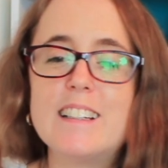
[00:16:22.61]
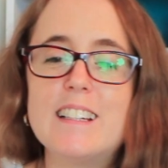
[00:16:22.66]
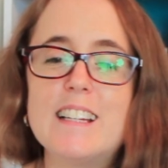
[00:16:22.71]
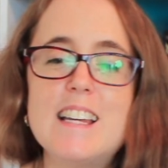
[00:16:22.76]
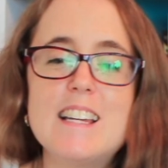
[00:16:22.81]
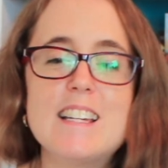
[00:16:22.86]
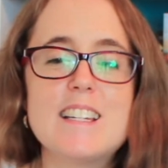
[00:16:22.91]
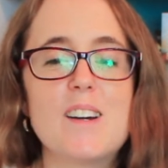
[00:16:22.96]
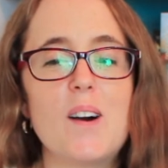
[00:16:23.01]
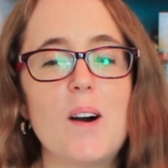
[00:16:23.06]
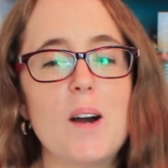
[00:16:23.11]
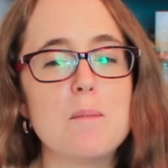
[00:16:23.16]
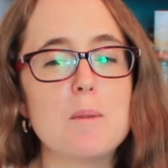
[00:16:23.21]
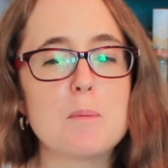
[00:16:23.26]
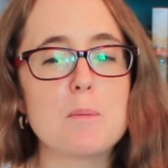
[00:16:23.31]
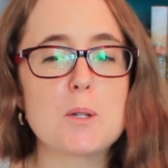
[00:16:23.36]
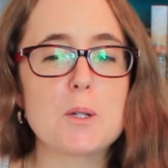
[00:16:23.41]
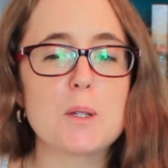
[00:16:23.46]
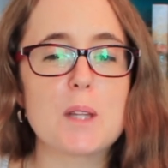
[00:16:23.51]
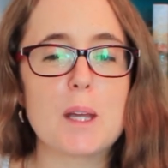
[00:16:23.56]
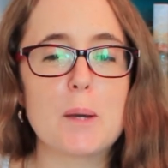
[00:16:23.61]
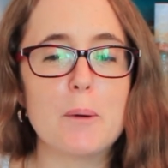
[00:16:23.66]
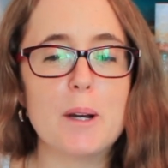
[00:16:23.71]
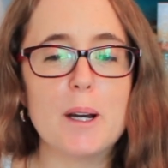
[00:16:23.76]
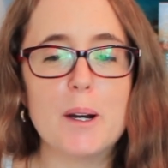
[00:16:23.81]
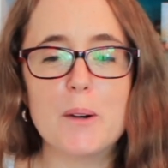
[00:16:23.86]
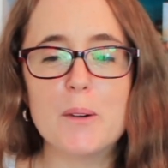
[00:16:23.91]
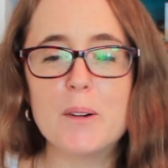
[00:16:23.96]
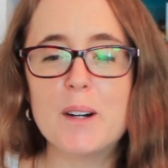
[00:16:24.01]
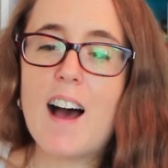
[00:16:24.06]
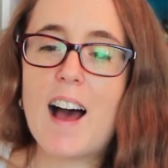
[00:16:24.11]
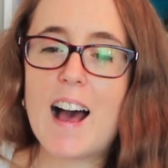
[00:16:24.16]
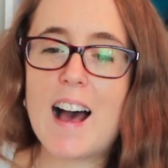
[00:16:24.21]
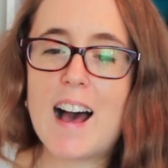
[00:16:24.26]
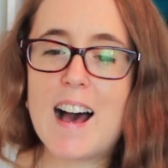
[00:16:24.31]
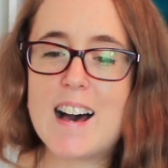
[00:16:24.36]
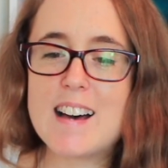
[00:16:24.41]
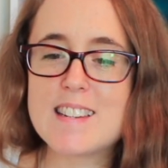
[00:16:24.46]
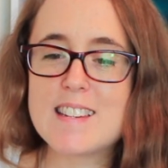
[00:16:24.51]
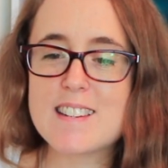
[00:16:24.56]
in time I'm sure they will.
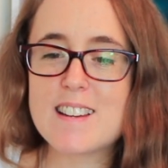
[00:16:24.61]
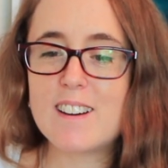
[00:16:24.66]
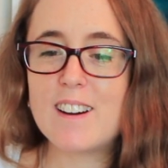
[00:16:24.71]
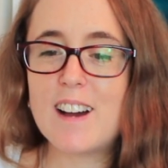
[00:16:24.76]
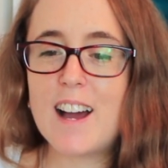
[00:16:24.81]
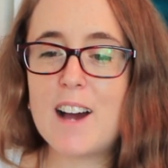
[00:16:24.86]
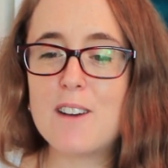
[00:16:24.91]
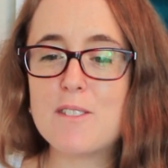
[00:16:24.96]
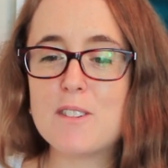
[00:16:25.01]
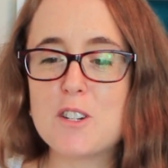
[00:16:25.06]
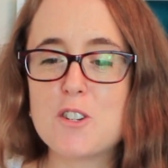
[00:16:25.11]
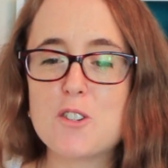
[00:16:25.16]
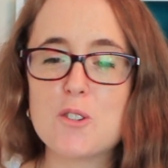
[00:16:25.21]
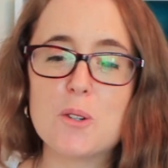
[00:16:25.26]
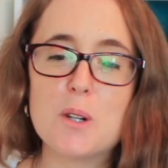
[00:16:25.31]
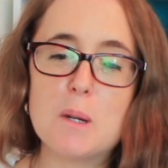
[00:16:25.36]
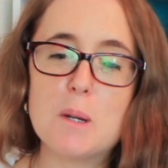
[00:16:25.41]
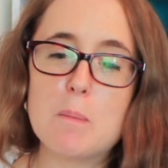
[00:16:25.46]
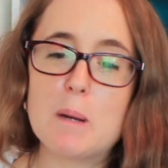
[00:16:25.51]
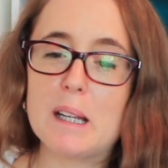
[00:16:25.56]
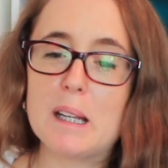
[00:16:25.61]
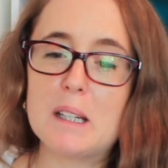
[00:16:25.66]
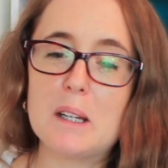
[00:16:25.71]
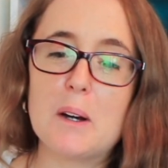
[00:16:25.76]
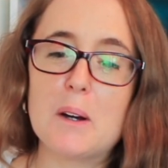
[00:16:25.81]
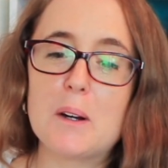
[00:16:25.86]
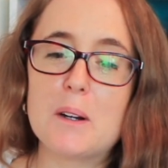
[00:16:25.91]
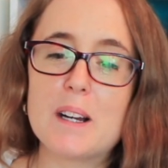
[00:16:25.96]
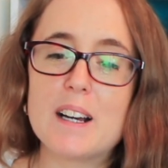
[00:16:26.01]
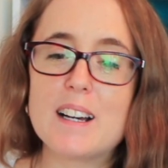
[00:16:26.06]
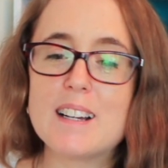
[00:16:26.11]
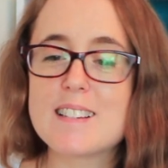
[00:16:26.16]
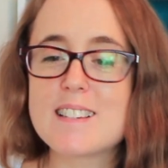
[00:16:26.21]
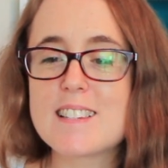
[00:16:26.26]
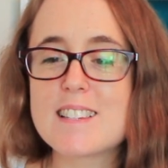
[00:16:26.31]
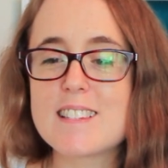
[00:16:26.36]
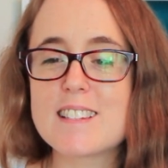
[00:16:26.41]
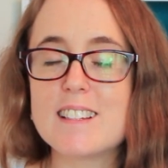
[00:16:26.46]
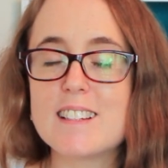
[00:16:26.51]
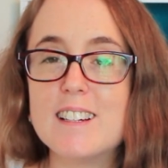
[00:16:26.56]
And I have enjoyed being known
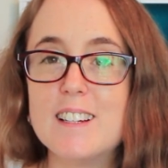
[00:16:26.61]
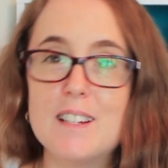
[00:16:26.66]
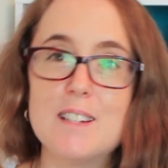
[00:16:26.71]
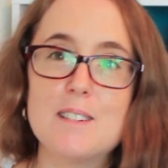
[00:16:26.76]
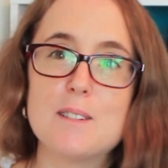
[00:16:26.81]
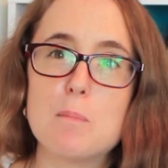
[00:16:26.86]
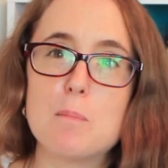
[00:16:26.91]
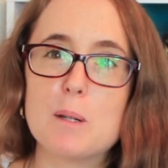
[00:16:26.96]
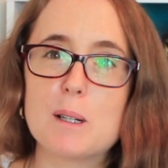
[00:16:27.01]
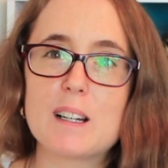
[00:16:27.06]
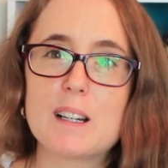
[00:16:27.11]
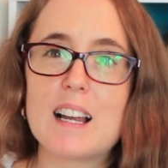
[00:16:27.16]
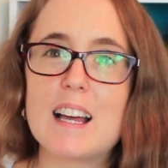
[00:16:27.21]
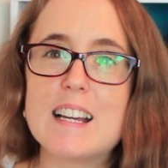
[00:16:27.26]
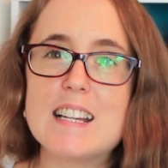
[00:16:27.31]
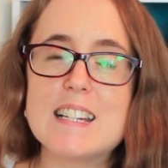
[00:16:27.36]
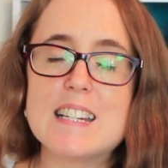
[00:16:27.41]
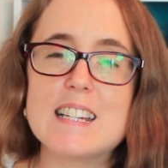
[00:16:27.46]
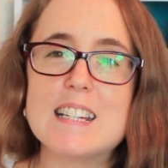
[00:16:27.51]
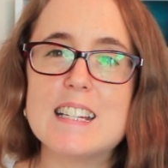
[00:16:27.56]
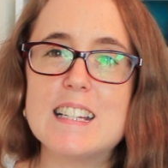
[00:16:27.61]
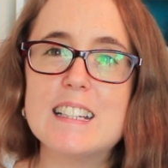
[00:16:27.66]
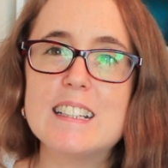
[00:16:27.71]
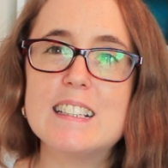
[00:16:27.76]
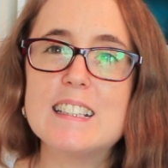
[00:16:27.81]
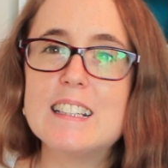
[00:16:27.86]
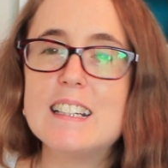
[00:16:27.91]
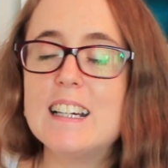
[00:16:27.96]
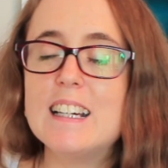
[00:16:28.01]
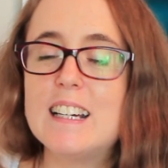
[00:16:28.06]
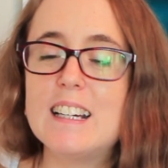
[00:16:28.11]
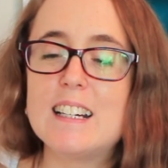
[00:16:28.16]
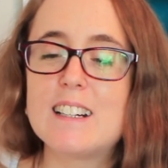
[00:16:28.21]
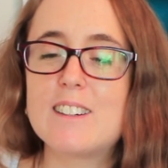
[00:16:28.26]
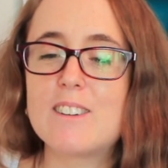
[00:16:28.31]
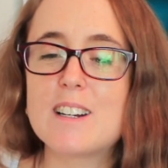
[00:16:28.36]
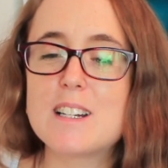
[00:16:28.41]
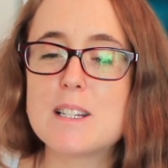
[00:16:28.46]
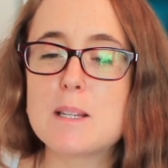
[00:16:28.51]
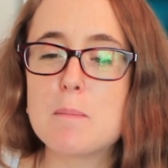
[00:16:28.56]
as the book lady, the
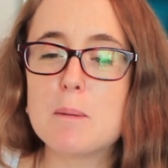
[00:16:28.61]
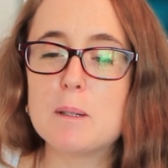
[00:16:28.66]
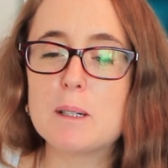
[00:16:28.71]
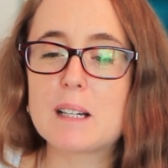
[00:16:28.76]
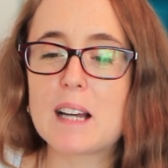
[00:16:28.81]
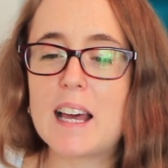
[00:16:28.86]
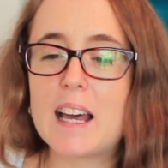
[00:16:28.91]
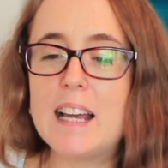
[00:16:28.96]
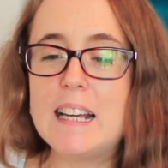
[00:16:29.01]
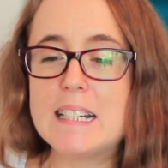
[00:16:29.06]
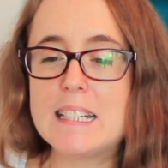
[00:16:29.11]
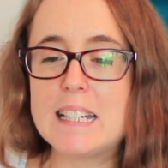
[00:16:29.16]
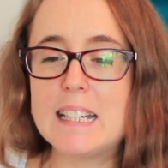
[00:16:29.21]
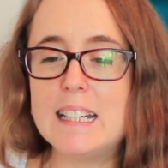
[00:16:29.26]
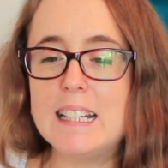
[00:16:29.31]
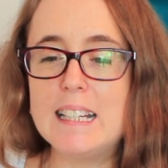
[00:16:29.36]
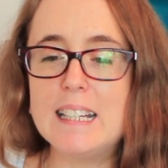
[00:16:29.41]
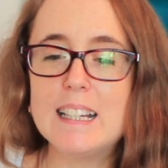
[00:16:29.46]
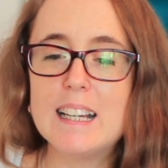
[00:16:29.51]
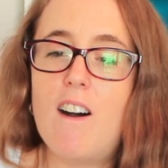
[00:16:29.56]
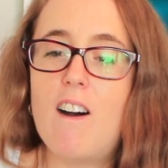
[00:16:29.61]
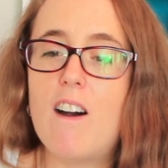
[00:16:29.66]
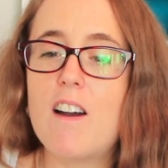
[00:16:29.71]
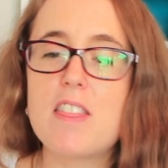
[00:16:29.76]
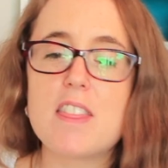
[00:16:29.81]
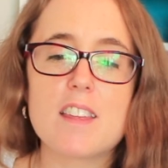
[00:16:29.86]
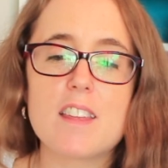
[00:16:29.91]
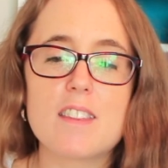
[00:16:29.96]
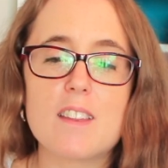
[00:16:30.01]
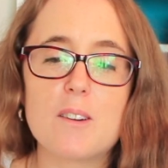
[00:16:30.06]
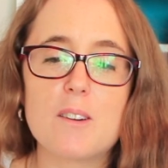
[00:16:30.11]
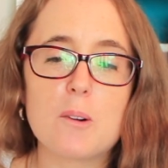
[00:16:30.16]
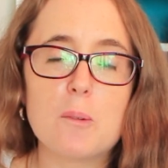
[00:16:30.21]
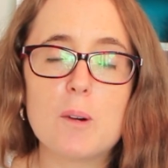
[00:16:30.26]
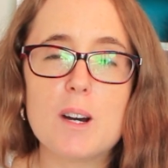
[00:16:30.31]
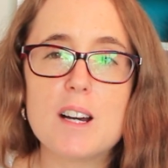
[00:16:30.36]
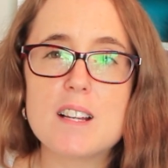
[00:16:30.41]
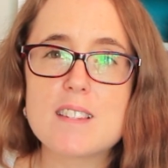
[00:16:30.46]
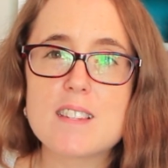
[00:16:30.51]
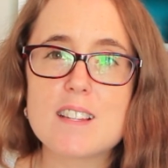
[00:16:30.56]
crazy book lady. I think there are
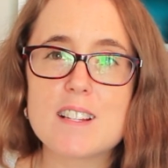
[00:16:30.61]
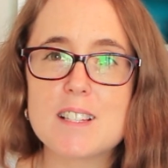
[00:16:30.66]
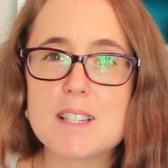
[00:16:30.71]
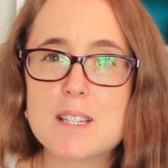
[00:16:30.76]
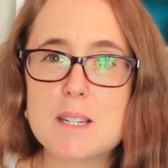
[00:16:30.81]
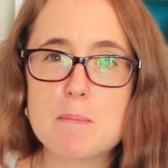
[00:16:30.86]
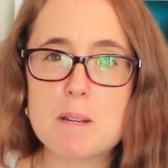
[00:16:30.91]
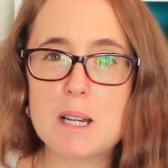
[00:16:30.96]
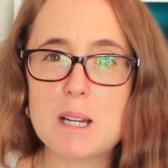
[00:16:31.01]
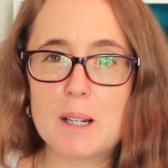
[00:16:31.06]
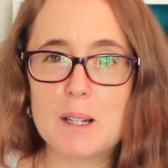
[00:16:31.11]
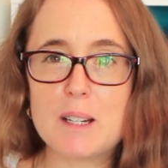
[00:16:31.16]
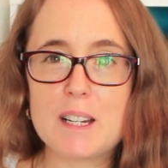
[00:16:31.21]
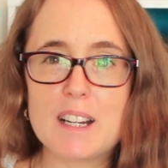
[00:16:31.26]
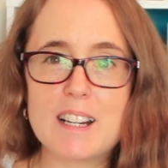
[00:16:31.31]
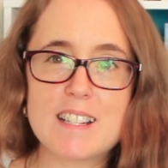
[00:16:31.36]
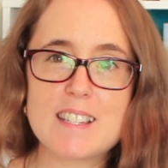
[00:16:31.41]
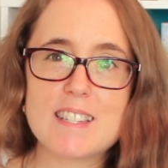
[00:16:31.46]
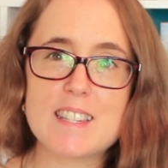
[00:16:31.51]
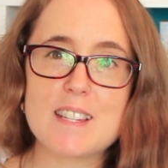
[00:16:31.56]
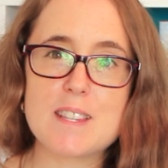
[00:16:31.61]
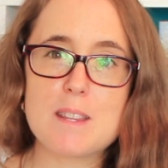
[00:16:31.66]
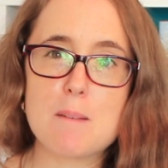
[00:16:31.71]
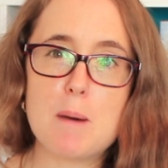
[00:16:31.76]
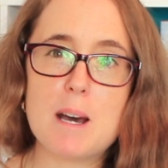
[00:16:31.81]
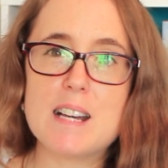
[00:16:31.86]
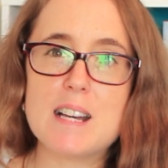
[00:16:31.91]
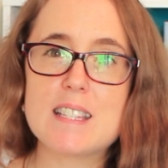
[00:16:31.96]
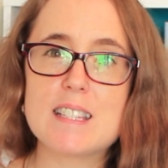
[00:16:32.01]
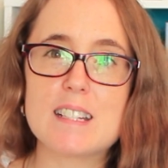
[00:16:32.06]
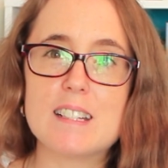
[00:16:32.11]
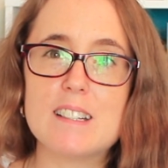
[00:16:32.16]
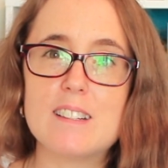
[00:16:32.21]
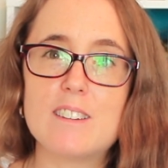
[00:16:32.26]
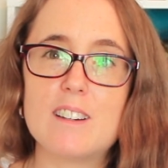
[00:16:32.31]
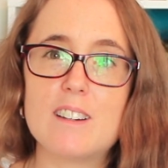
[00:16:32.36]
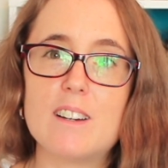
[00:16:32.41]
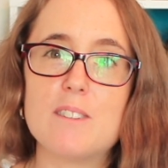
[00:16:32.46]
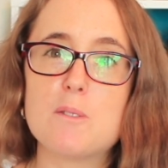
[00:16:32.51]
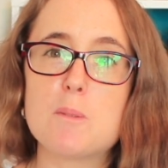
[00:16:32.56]
worse things to be known as than the person
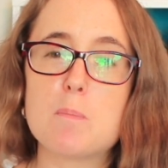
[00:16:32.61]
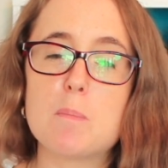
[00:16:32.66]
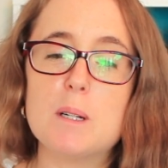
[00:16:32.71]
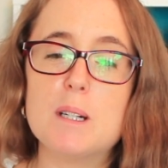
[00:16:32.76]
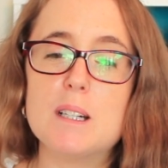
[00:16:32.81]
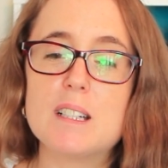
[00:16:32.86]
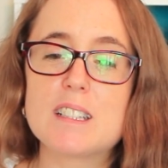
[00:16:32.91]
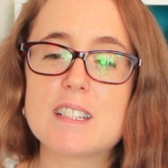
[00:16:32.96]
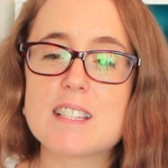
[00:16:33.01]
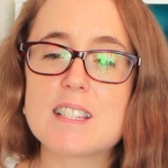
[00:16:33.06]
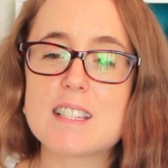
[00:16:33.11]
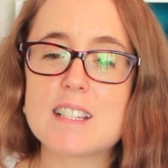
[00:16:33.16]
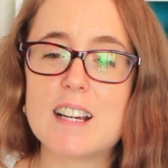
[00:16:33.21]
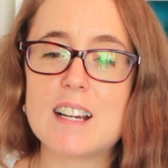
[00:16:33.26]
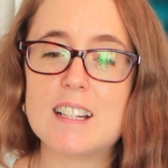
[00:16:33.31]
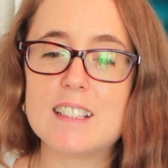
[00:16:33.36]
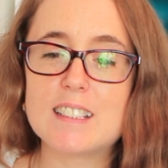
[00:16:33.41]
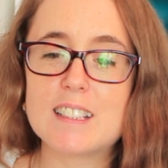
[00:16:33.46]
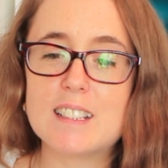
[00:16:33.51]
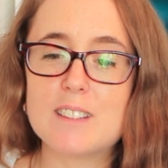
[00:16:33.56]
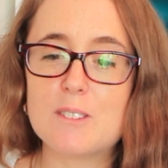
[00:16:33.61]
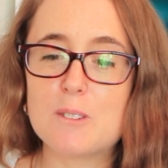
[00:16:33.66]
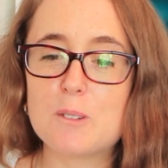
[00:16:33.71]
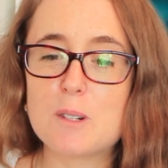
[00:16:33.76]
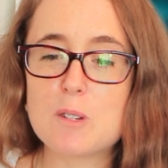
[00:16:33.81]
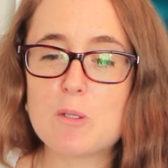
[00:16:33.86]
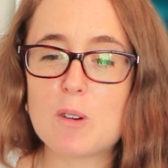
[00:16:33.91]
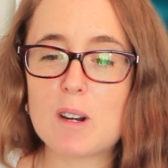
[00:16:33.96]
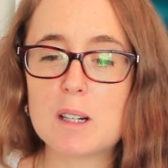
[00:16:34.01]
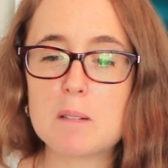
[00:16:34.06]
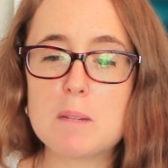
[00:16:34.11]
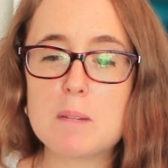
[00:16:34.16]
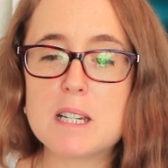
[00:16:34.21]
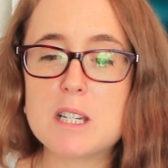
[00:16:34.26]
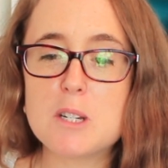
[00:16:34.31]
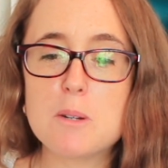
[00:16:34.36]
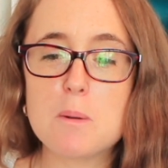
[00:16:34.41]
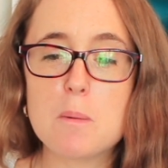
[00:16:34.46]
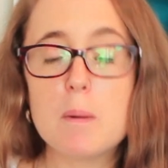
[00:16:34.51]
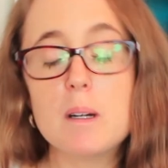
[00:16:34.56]
who loves books and can always
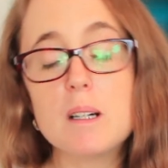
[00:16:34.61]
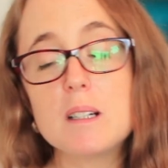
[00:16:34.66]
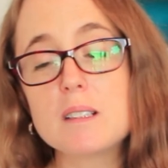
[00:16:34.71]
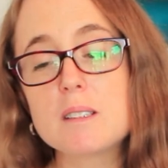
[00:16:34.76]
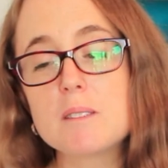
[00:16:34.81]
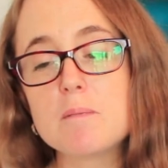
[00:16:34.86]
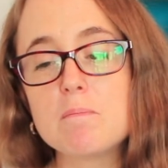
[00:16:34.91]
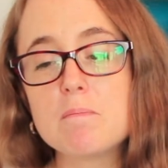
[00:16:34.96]
recommend you a book.